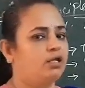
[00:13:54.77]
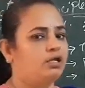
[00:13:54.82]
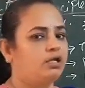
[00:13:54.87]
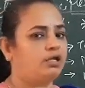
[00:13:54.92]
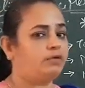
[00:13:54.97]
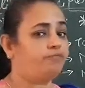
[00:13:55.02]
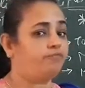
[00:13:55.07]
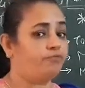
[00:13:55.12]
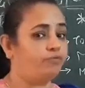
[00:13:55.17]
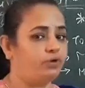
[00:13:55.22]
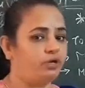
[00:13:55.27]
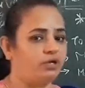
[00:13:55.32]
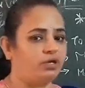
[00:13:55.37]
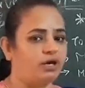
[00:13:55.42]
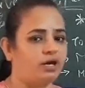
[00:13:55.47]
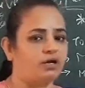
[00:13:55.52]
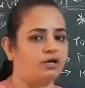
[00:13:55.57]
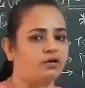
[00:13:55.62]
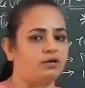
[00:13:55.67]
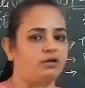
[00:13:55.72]
if we
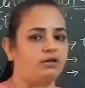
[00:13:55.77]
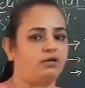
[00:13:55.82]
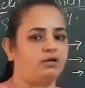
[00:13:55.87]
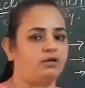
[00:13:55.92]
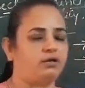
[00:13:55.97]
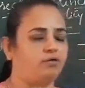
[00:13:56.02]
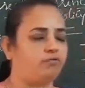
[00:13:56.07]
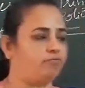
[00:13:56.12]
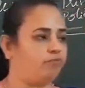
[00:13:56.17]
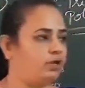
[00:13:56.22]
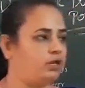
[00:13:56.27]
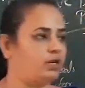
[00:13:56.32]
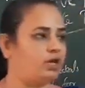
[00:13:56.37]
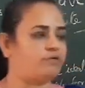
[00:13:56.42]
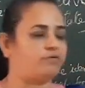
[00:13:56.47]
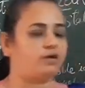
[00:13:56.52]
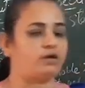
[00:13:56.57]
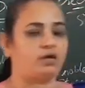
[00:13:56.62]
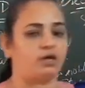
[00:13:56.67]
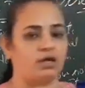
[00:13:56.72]
are in
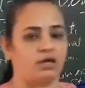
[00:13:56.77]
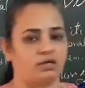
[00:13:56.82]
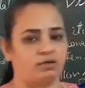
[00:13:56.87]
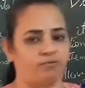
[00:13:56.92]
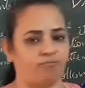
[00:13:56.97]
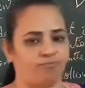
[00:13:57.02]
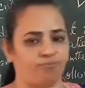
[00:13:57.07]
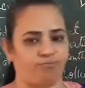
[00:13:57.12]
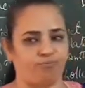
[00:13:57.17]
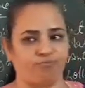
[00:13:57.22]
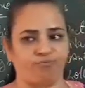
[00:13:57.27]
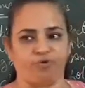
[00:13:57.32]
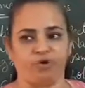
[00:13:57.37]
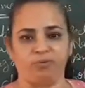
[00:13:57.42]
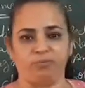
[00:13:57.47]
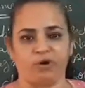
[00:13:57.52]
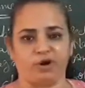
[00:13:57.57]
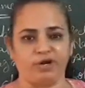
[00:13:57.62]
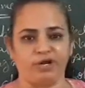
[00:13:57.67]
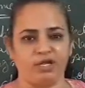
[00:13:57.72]
our full
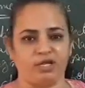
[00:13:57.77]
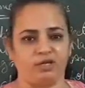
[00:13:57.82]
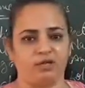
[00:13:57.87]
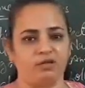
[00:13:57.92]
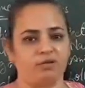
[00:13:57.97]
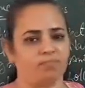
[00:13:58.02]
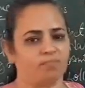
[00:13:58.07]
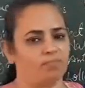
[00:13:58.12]
body,